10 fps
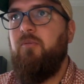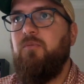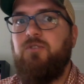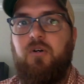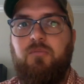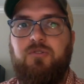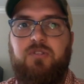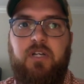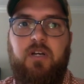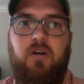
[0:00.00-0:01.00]
It was almost
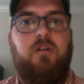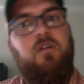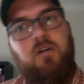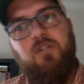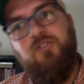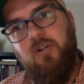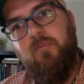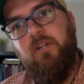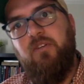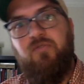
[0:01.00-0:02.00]
like all on
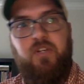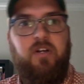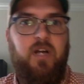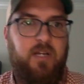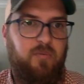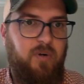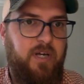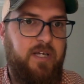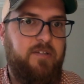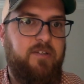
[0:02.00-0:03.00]
Germany to figure out a
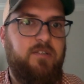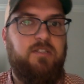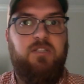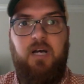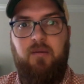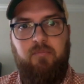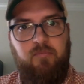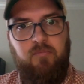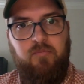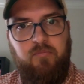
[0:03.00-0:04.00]
way to stop
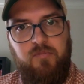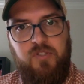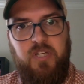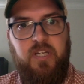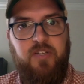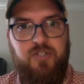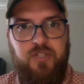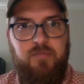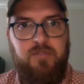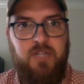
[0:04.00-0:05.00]
sinking
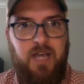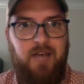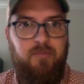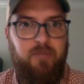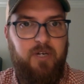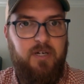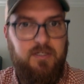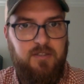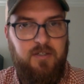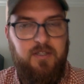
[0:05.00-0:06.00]
ships that have Americans on